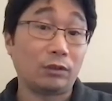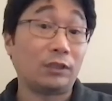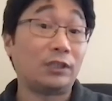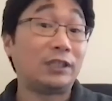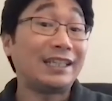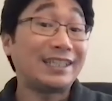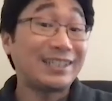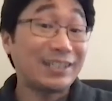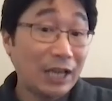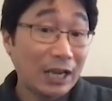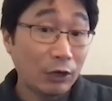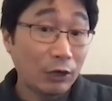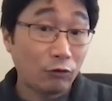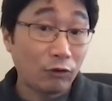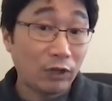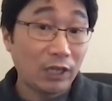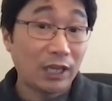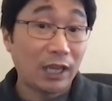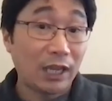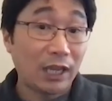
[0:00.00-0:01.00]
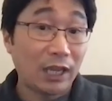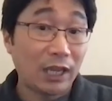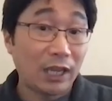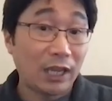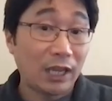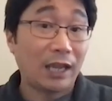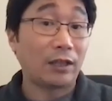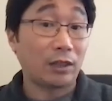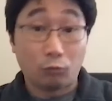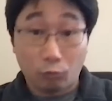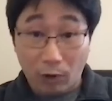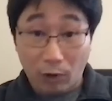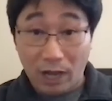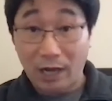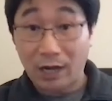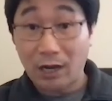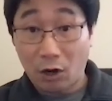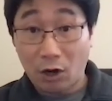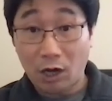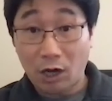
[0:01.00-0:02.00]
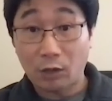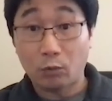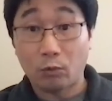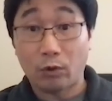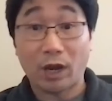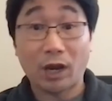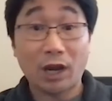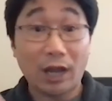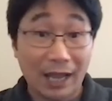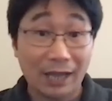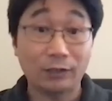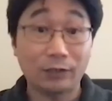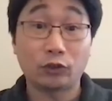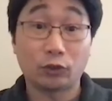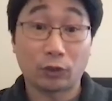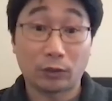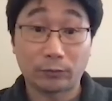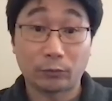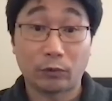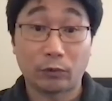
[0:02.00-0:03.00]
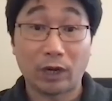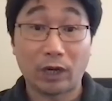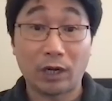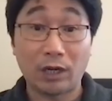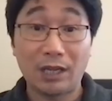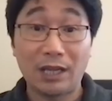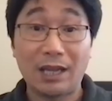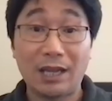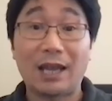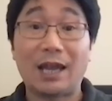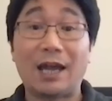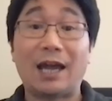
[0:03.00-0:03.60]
disaggregate the RAN hardware and software